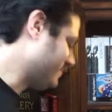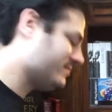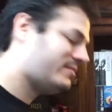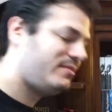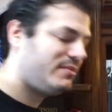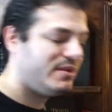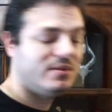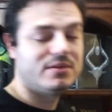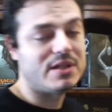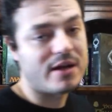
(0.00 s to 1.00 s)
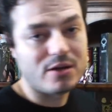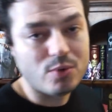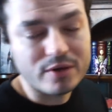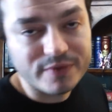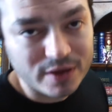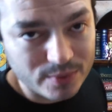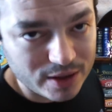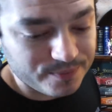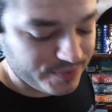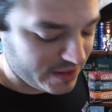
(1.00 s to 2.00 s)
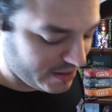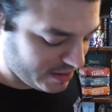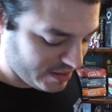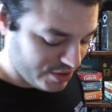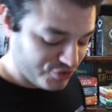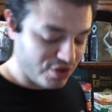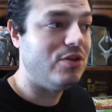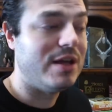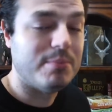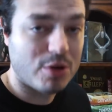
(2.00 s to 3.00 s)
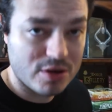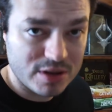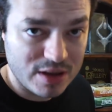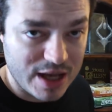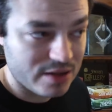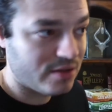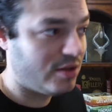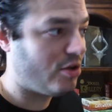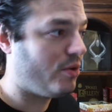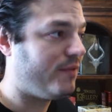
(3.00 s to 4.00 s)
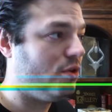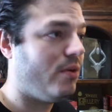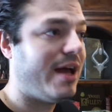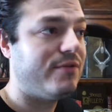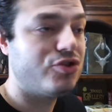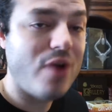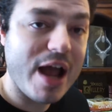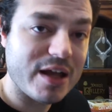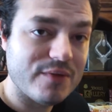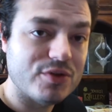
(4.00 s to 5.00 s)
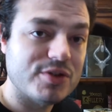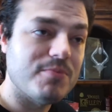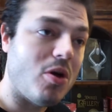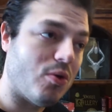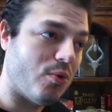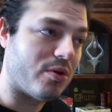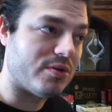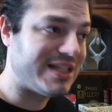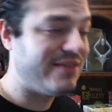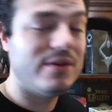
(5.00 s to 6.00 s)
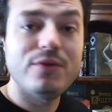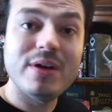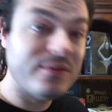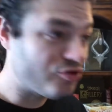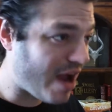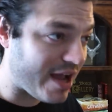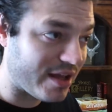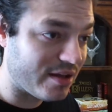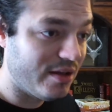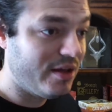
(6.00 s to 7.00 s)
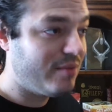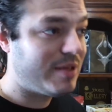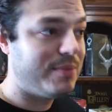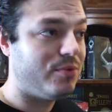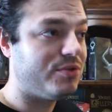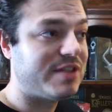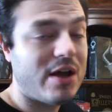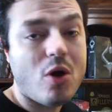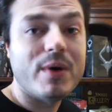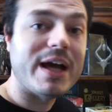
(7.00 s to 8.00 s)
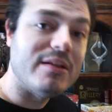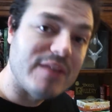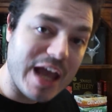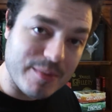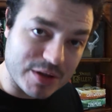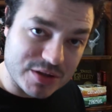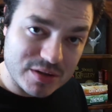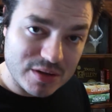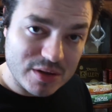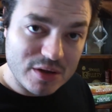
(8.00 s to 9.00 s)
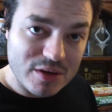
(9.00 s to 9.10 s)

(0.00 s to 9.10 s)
It's not going to work very well. And you get burned a lot. You know, if you don't have tracking for small orders. Even if you have tracking, people will say, oh, it got damaged.